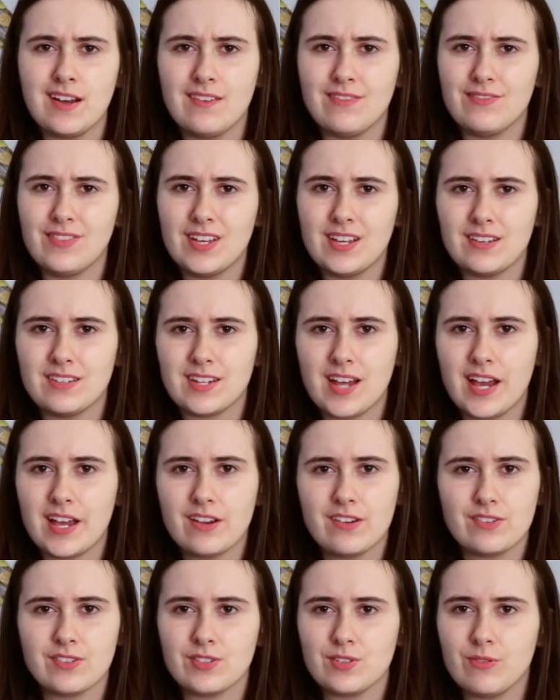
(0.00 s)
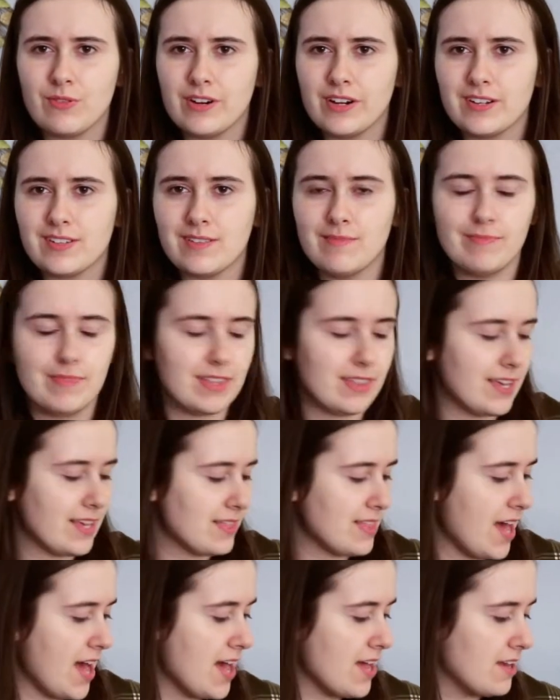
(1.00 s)
off the entire store or something like
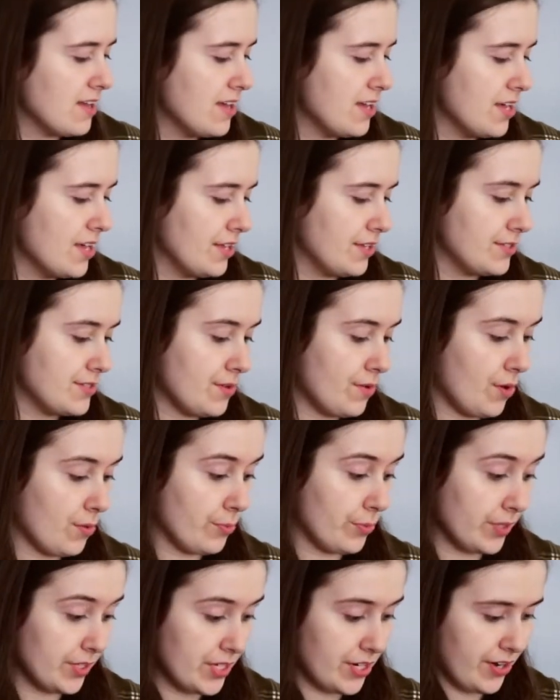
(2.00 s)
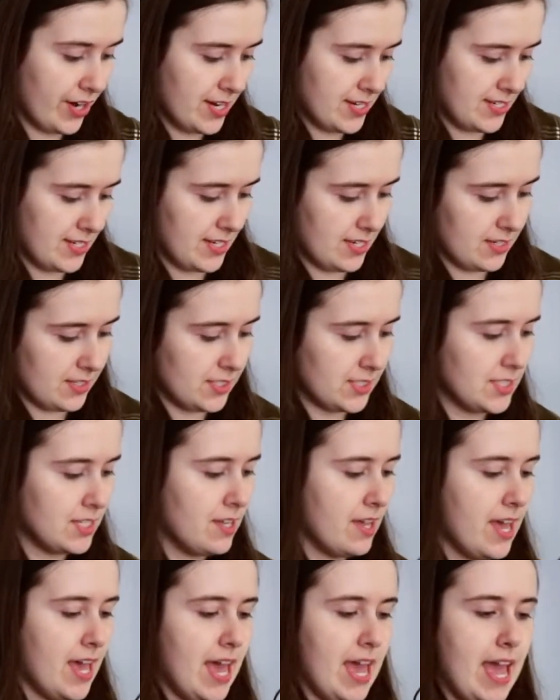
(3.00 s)
that. So a really great deal.
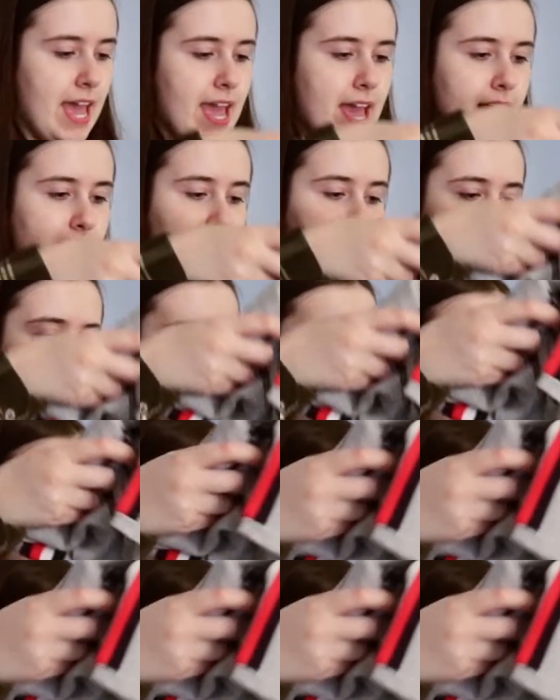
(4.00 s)
And I